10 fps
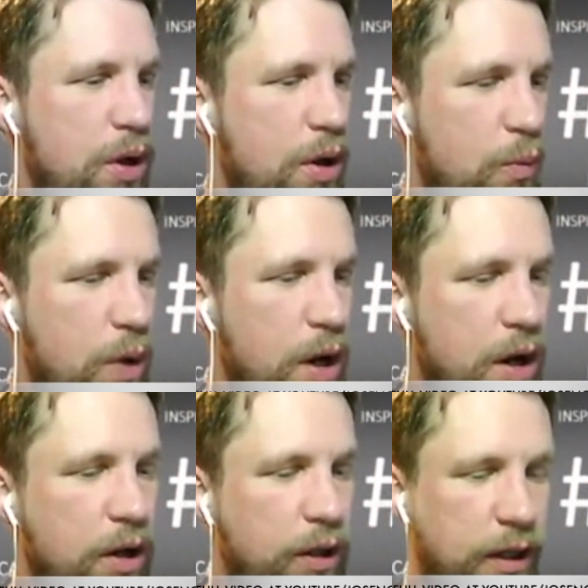
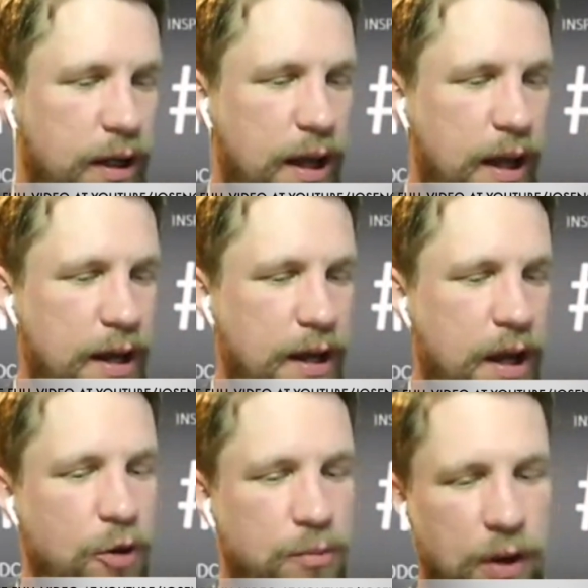work and
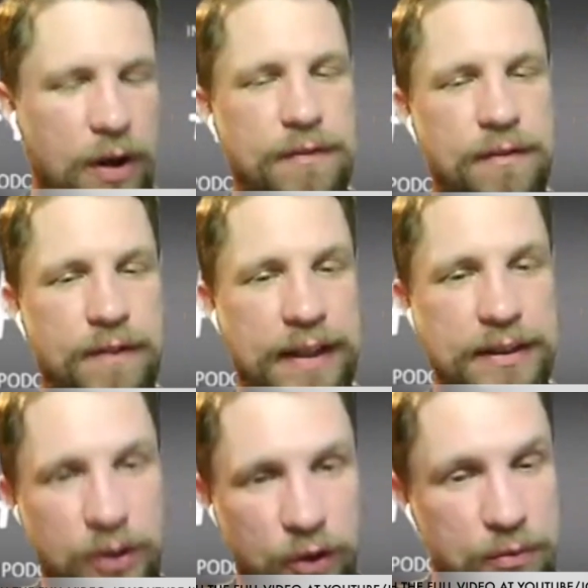home life and things I
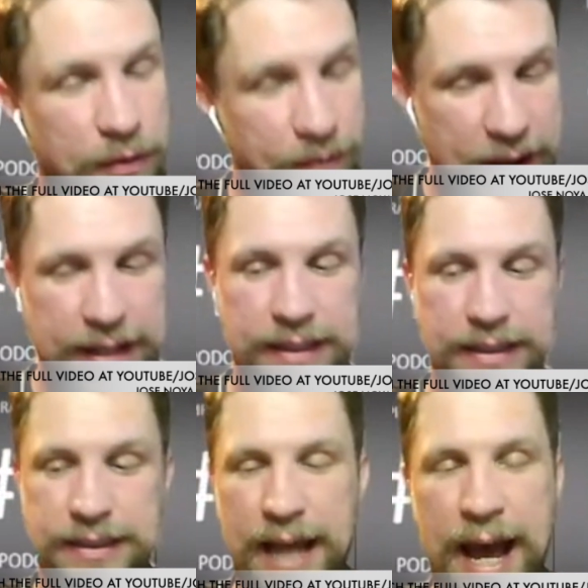do with my
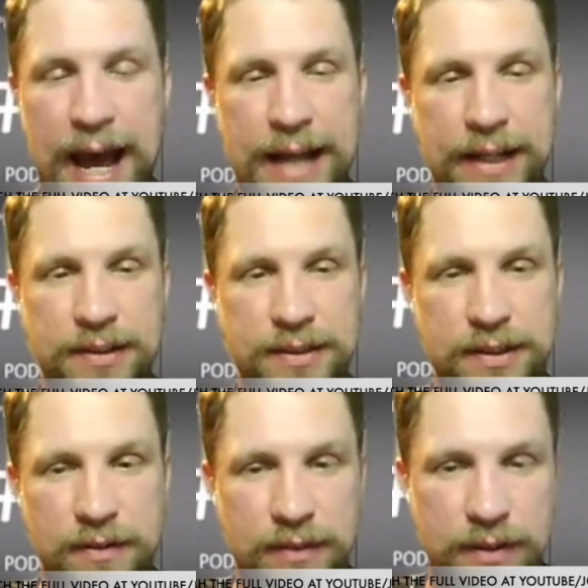friends and
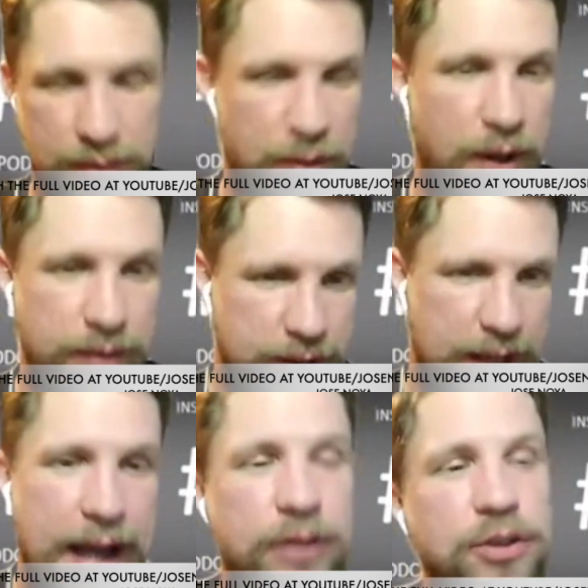the, my
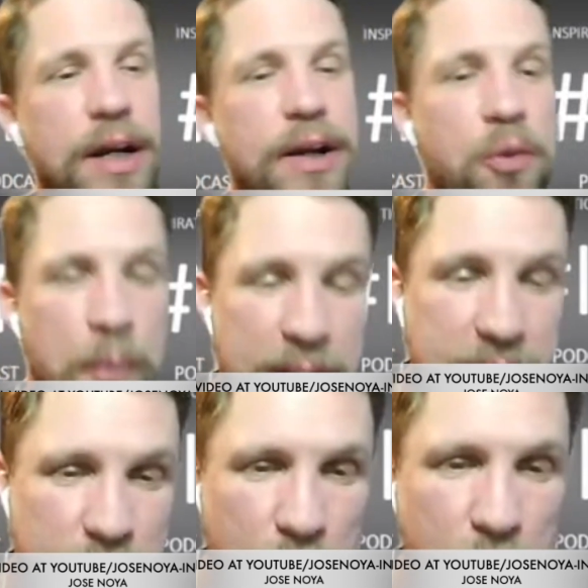extra little bits
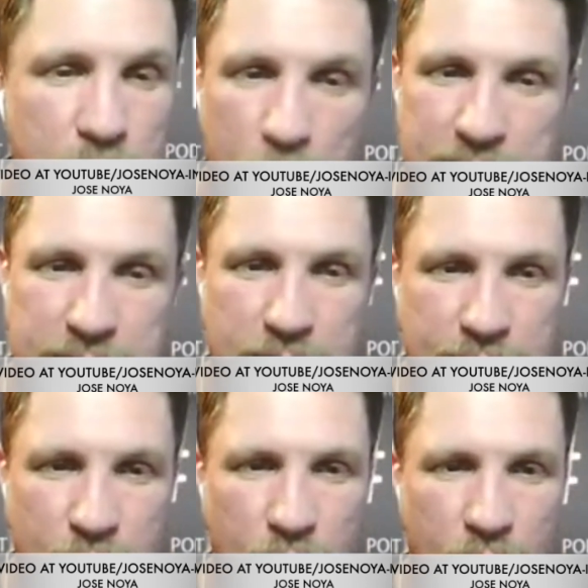and bobs hobbies. I
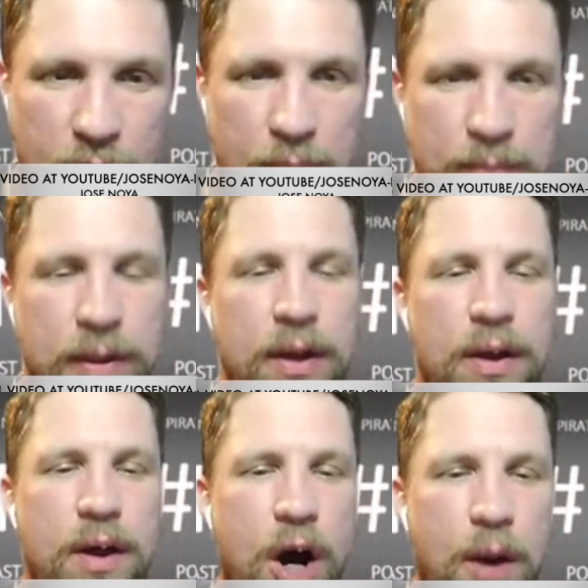feel like I'm I'm